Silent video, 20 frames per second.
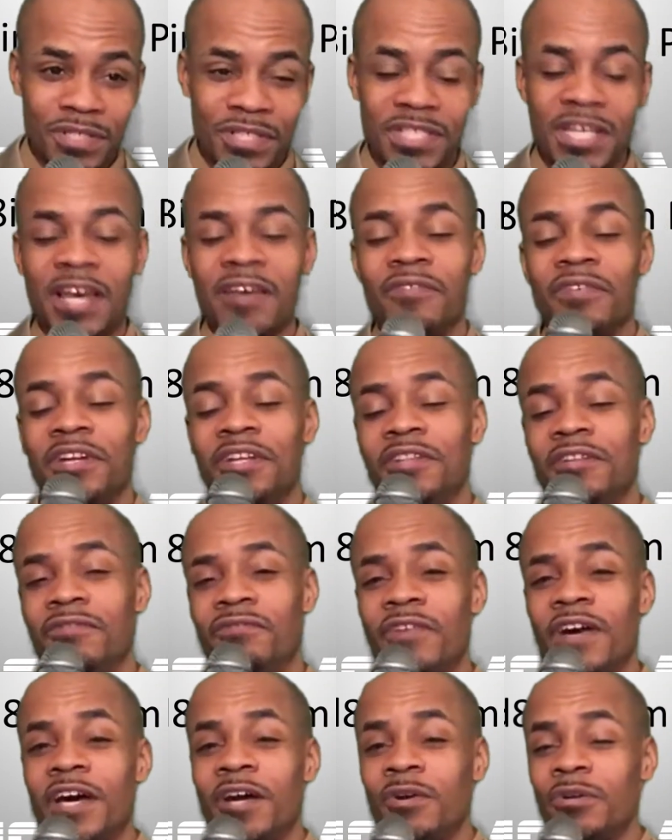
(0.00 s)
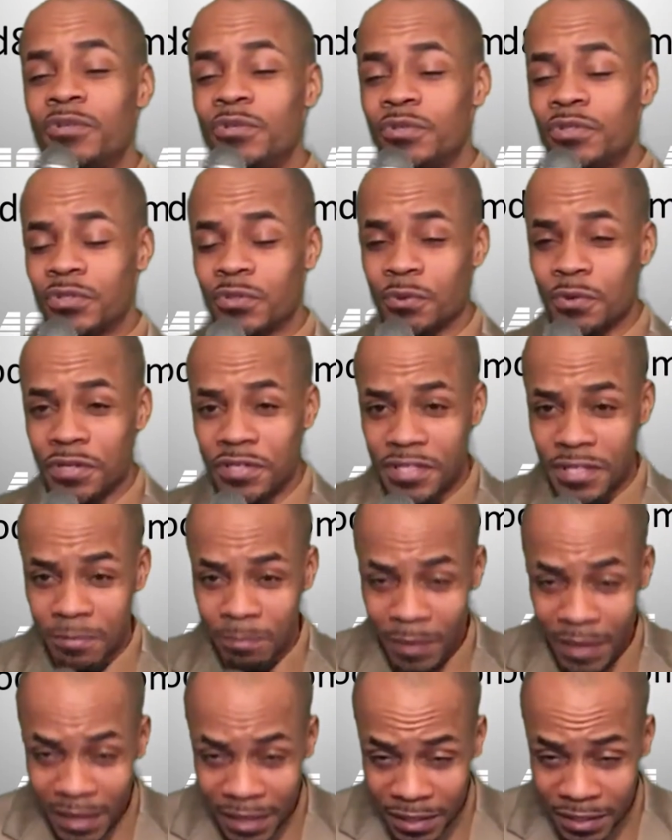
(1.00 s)
7 and the final 2 stories that
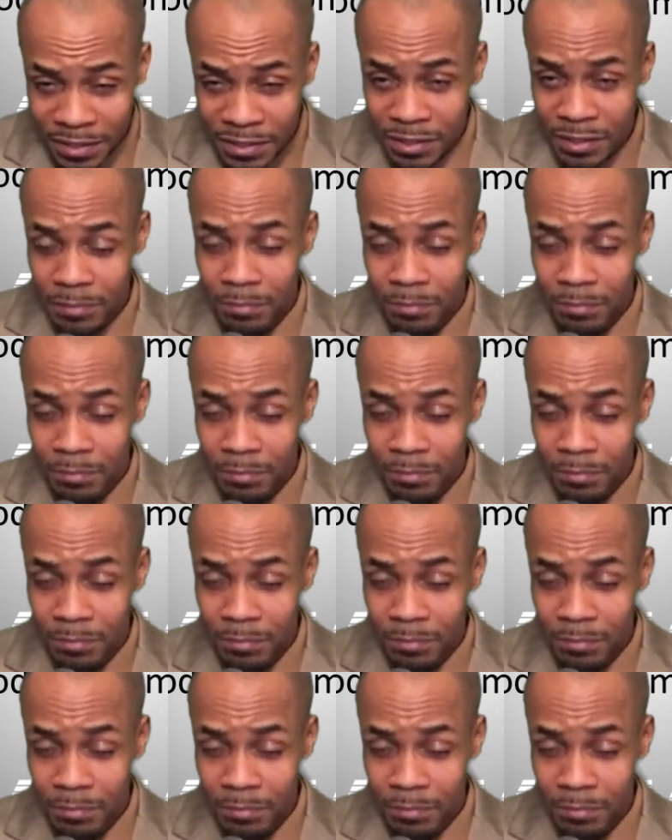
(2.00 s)
made it into